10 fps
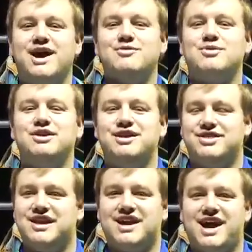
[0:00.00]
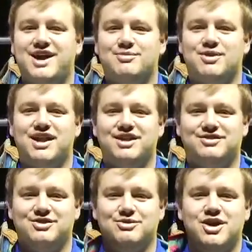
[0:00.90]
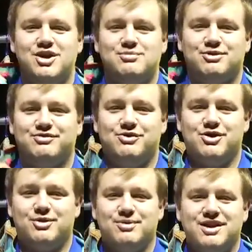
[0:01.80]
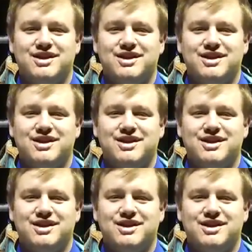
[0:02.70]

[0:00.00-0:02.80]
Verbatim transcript: I really think I am ready to perform.